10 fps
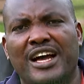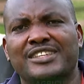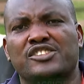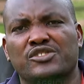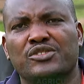
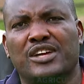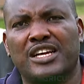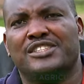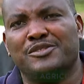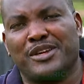Hand Zone
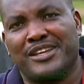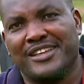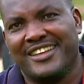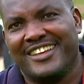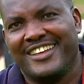Kazibwe
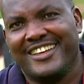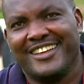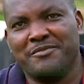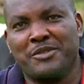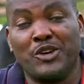
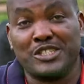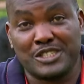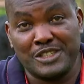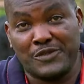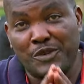because
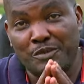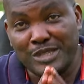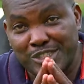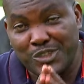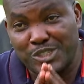if you
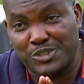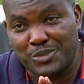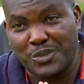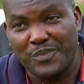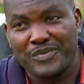miss those
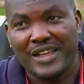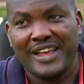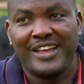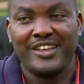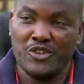two,
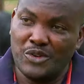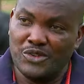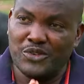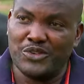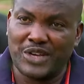you,
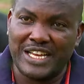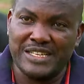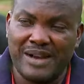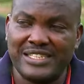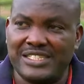you, you can
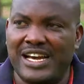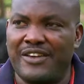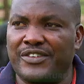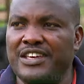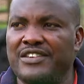imagine,
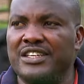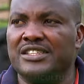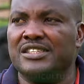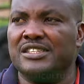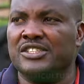I've
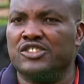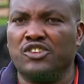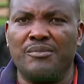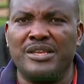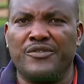given uh,
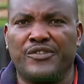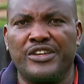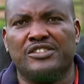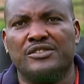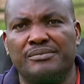so many
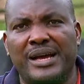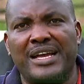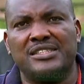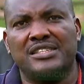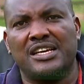friends of
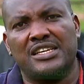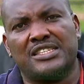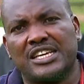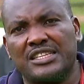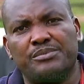mine uh,
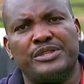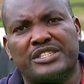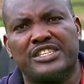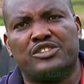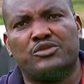10
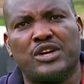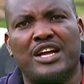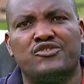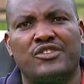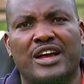pieces to go
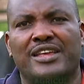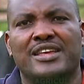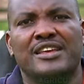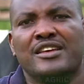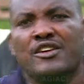and try.
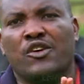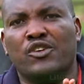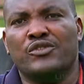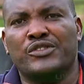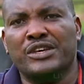
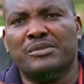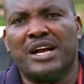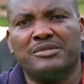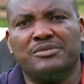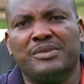All of them
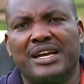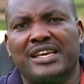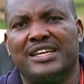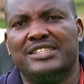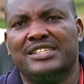comes back
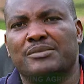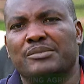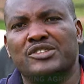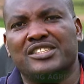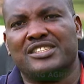here and say,
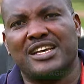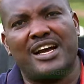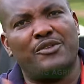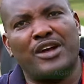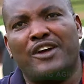Moses,
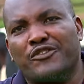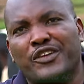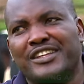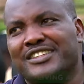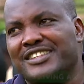ah, we have
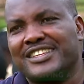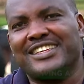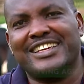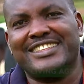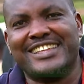failed. They,
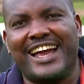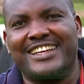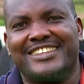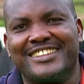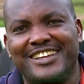they
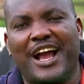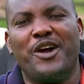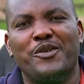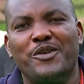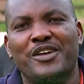died.
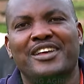How?